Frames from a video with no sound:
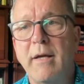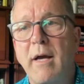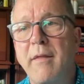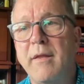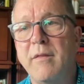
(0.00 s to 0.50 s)

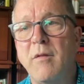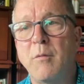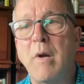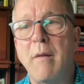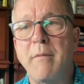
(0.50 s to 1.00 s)
I think that they're
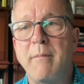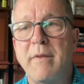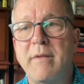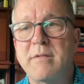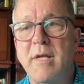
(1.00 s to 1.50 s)
probably
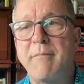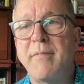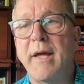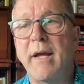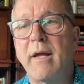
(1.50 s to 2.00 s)
the same
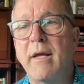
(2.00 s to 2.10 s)
thing.